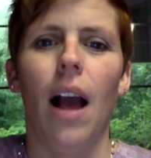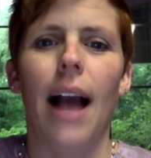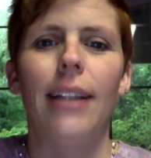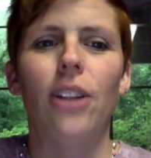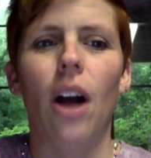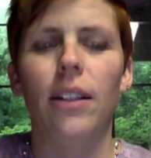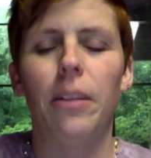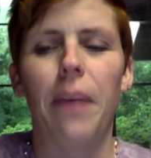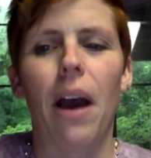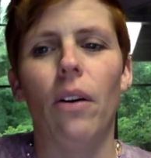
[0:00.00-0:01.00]
I talked
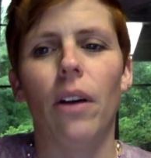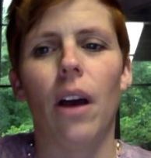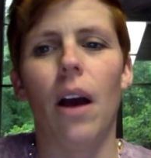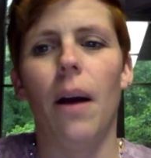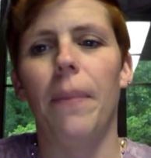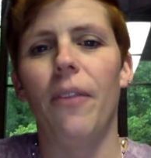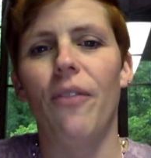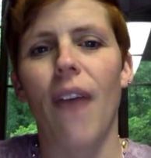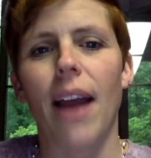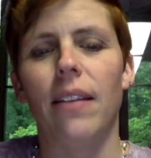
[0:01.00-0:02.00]
about the
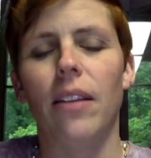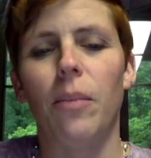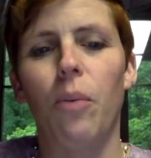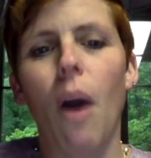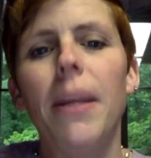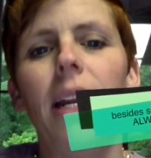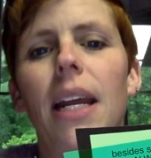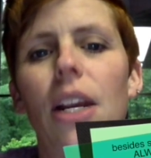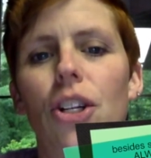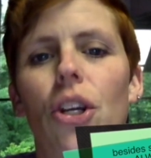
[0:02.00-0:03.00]
fact that the prominent
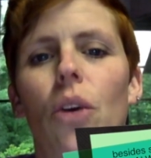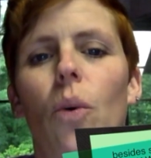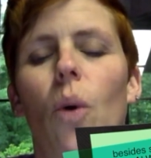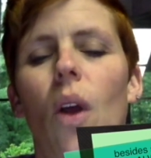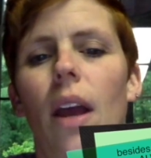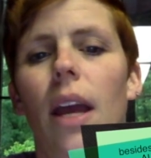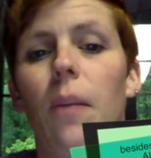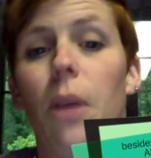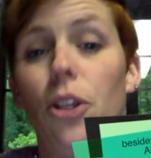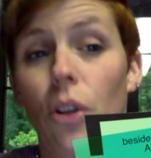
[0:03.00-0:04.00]
issue in
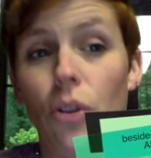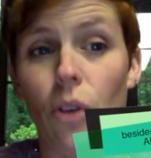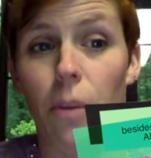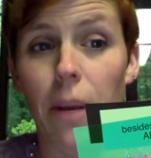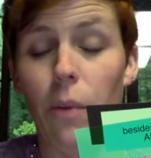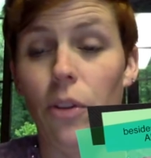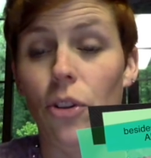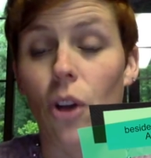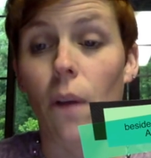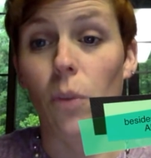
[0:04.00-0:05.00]
my judicial committee with the
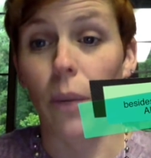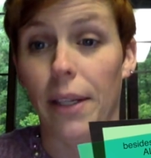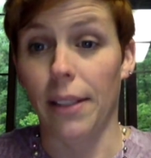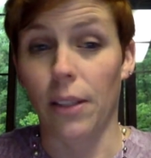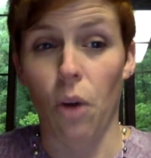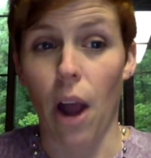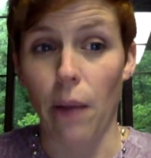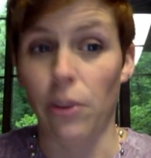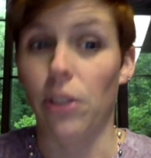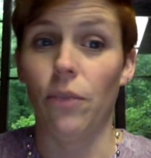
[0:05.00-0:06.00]
Jehovah's Witnesses, where I
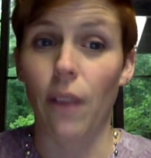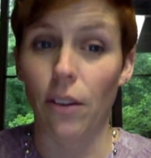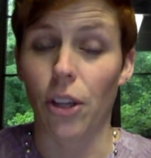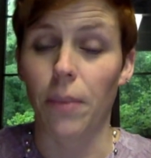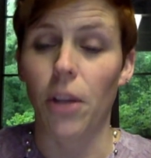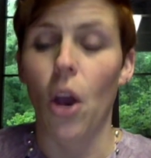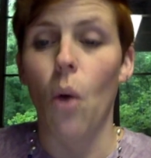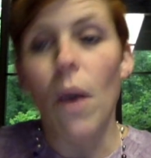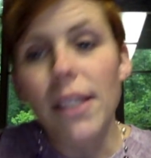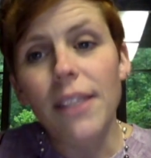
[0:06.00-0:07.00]
was disfellowshipped,
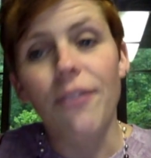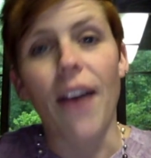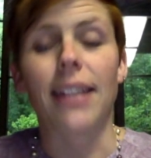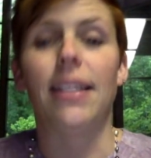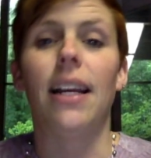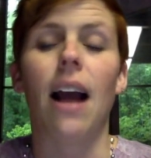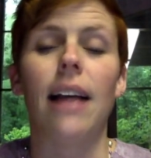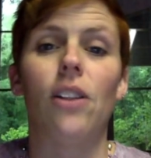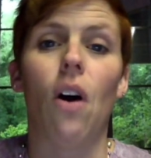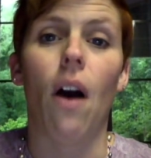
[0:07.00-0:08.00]
was the fact that
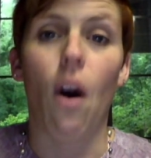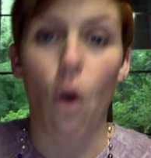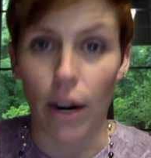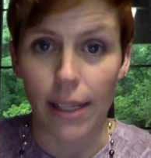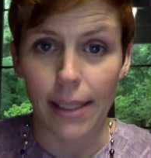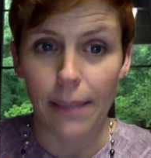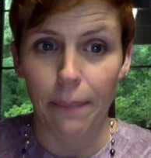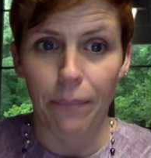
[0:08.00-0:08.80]
I saw auras.